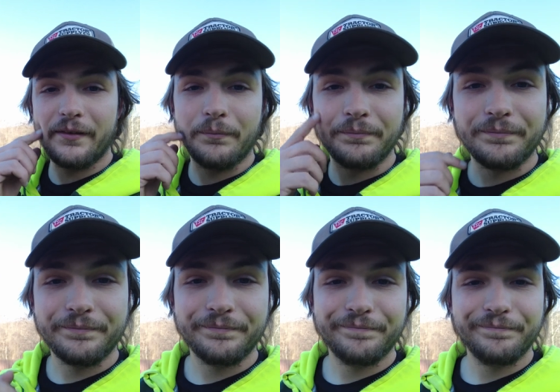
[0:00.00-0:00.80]
I'm
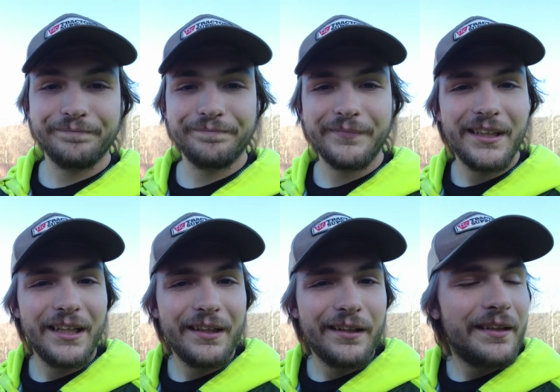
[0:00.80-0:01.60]

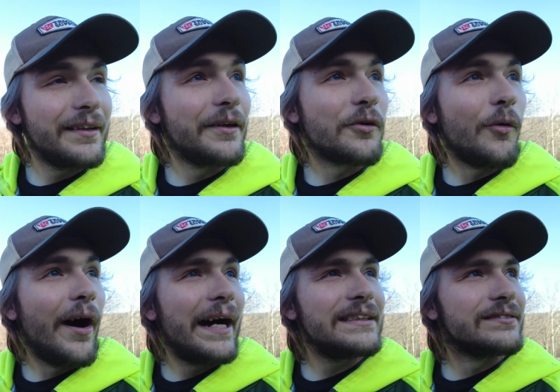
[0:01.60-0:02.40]
a little
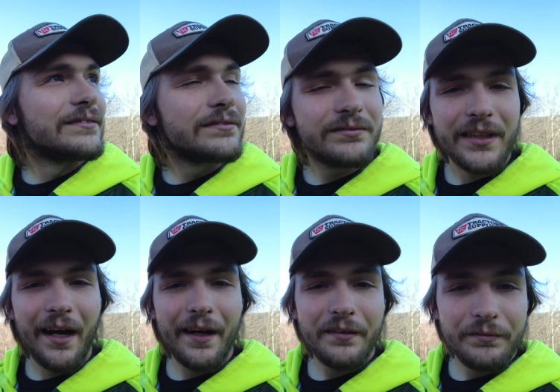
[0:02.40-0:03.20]
quiet and
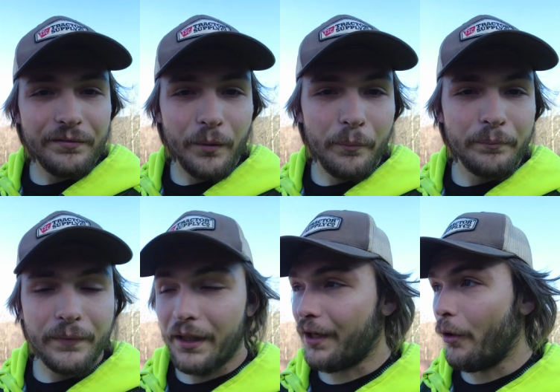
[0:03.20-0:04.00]
tired from
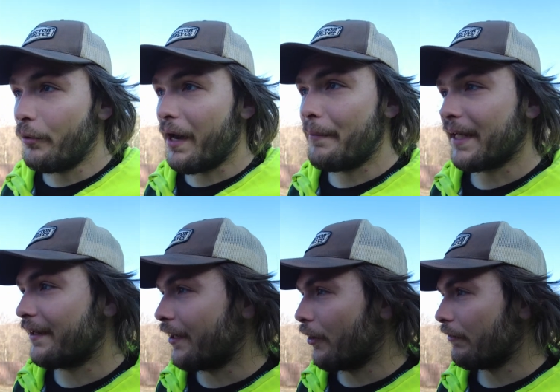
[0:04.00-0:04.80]
a cold I've been
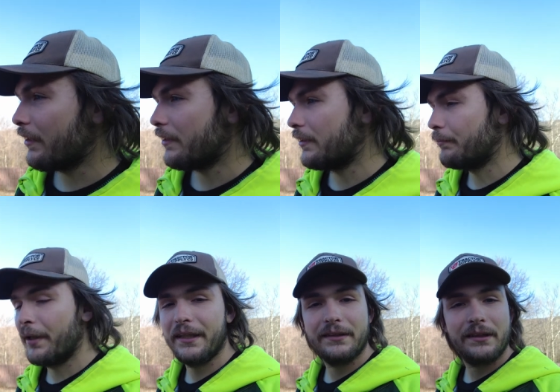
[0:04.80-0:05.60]
getting over. But